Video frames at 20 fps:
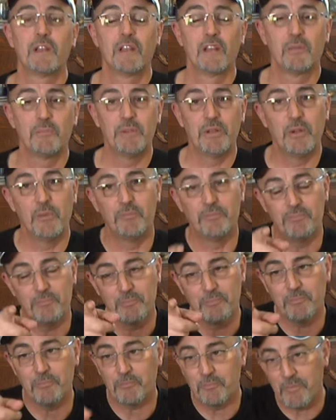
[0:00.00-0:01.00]
a little bit of
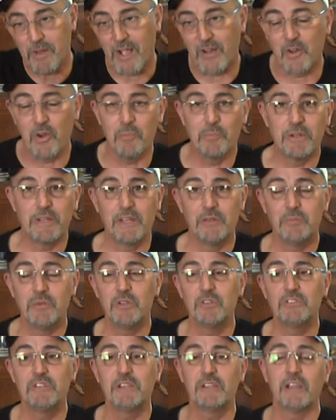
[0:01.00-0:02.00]
accompanying
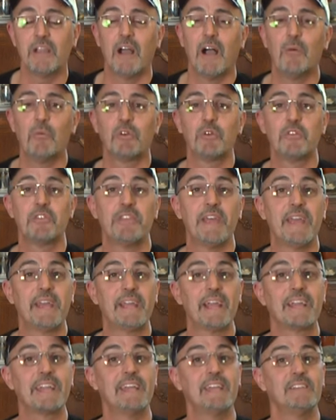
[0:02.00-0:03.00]
music. I want to thank
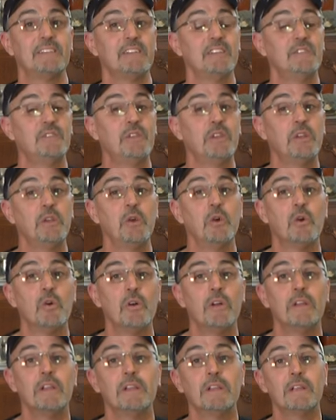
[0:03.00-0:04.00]
again in this video
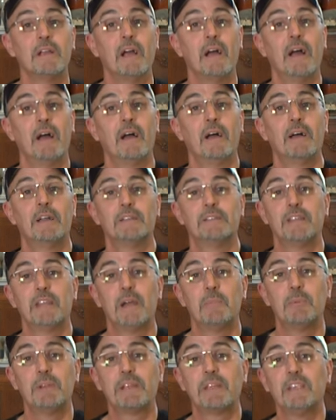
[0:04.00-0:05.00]
uh, the
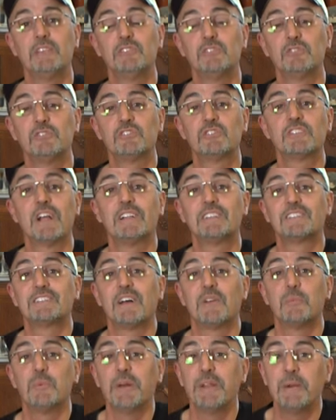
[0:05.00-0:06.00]
application
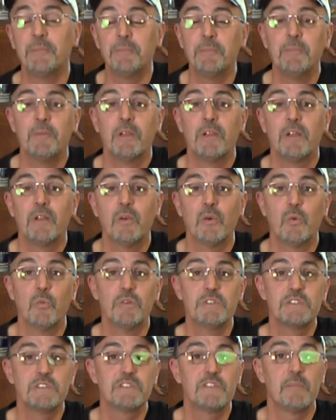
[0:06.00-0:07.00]
Salsa Rhythm,
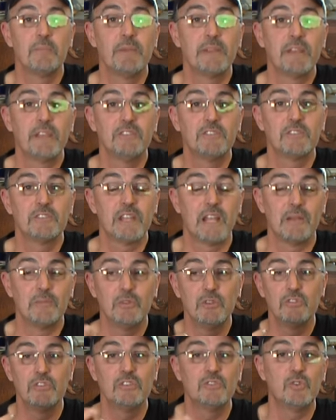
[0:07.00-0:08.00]
which is the application that I'm
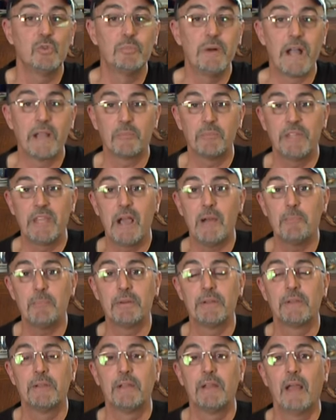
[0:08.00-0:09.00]
using to back me up.
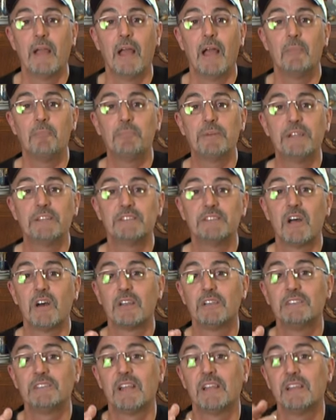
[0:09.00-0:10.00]
And please
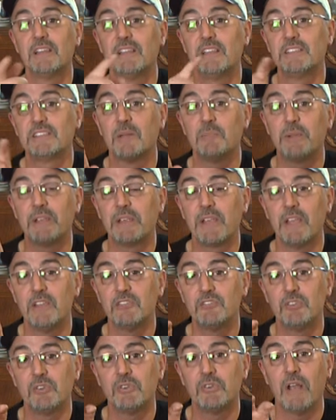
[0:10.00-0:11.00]
notice that in this
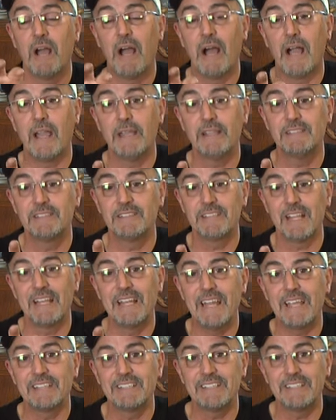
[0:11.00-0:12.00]
application, I
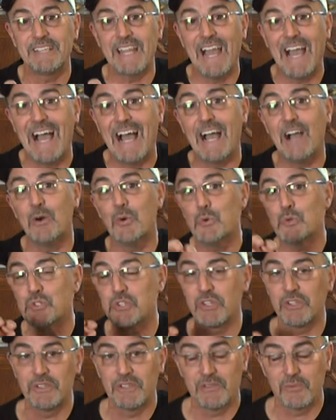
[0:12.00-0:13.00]
selected
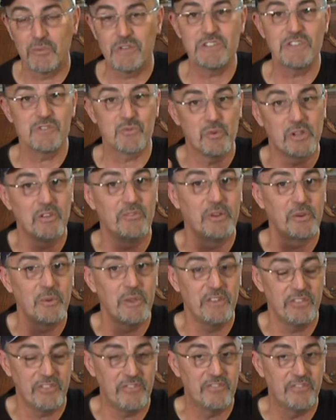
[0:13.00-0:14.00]
out, which is one of the
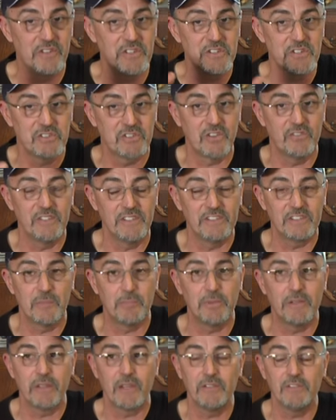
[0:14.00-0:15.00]
great features of this
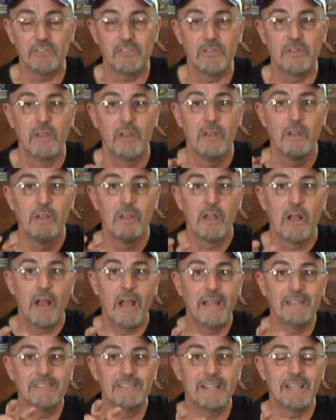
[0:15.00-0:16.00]
application,
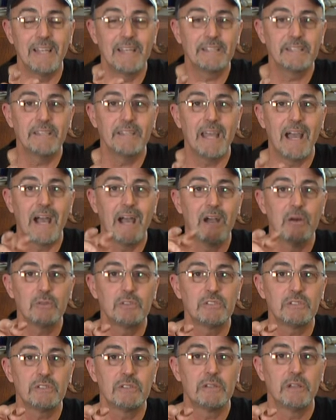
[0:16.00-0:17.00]
I selected
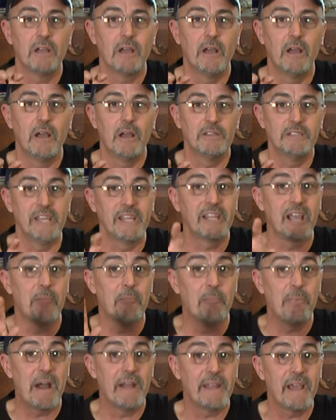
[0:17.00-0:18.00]
out uh, the
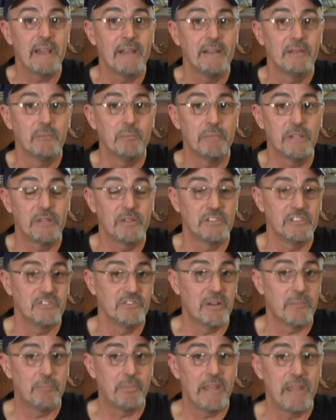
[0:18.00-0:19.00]
campana because
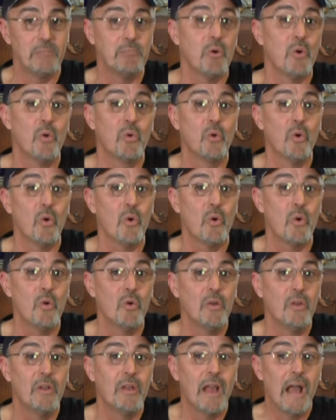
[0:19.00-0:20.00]
if I'm playing bongo,
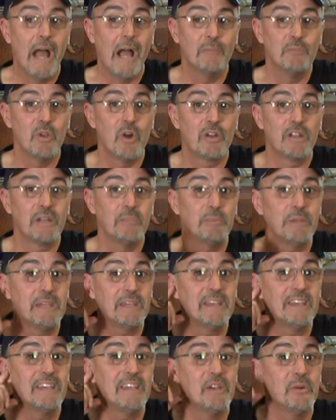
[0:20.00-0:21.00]
I'm not going to be
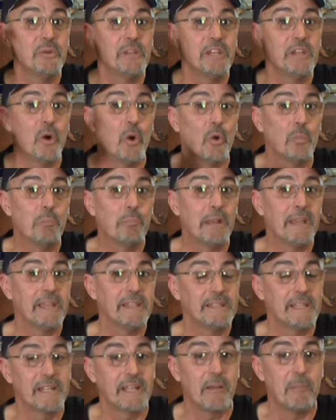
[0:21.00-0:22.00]
hearing or
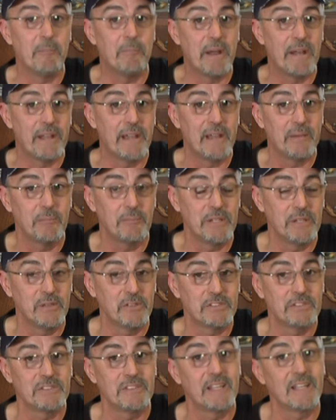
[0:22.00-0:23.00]
playing the campana
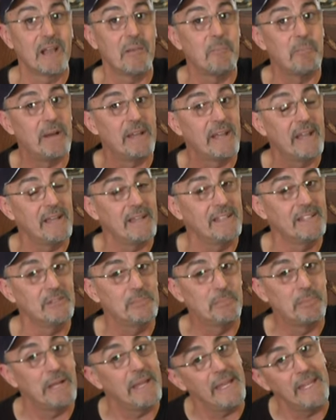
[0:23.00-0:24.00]
because the campana is
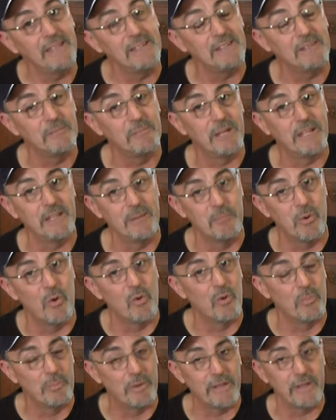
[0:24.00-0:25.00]
played by the
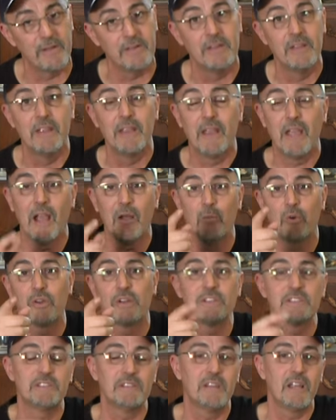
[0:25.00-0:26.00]
bongo player. And we're
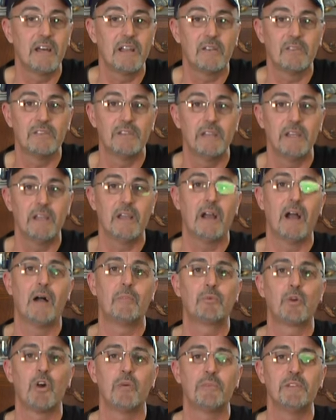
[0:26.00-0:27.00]
going to see that on the
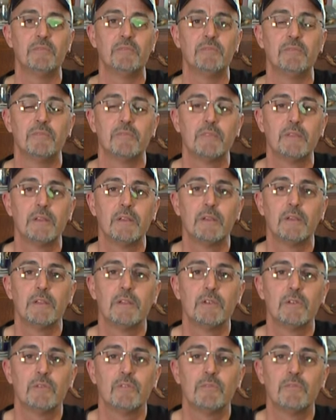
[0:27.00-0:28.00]
upcoming
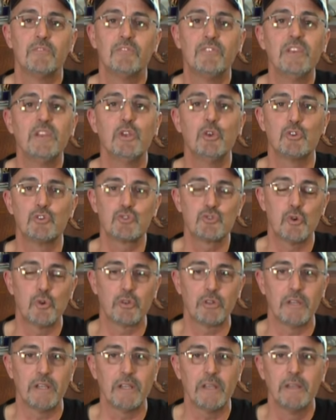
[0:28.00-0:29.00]
video
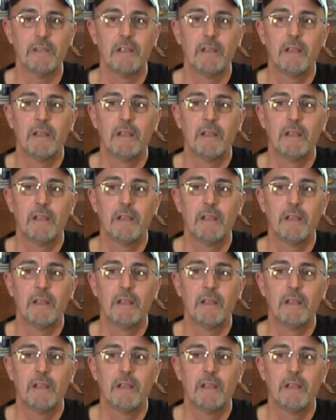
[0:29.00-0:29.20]
shortly.